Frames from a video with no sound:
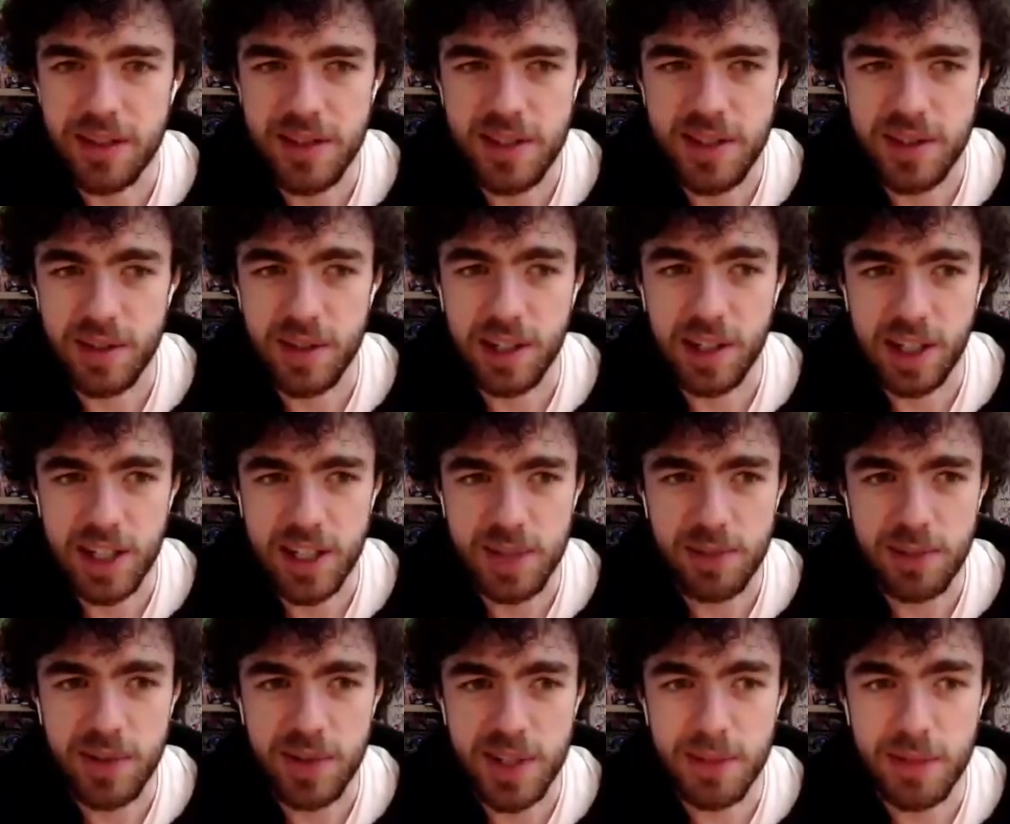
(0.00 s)
This dude had Ash
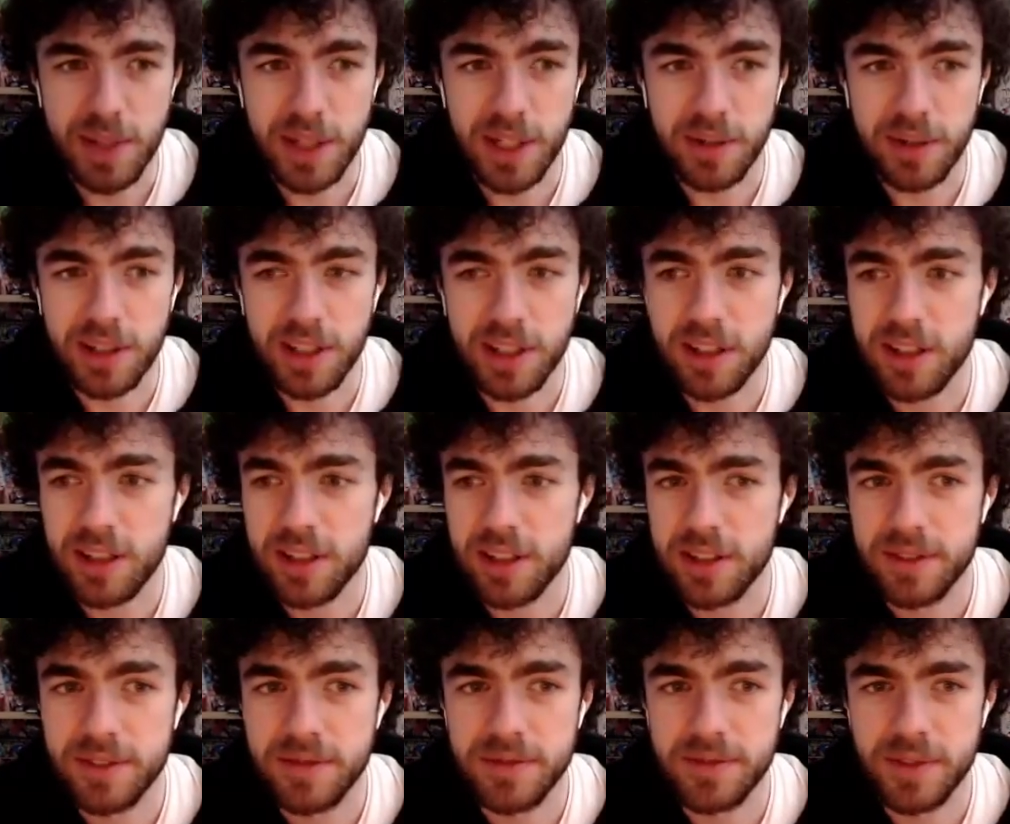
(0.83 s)
Blossom anyway.
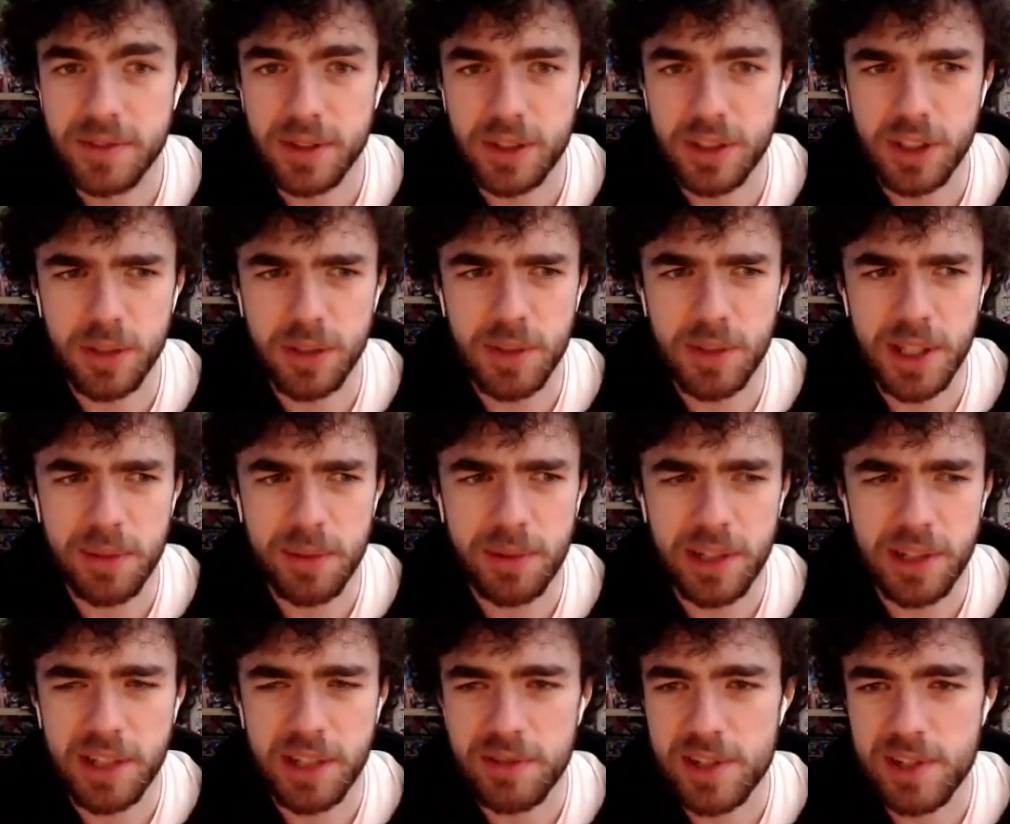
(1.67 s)
Or Called by the
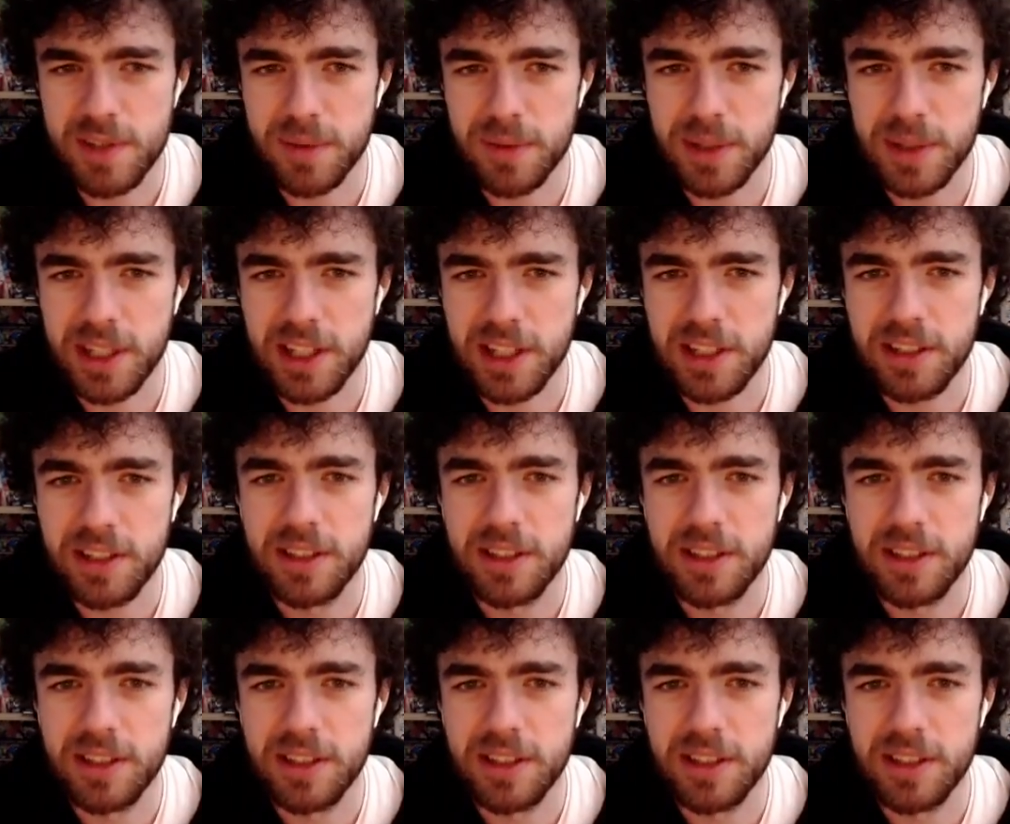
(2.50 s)
Brave, whichever one he had.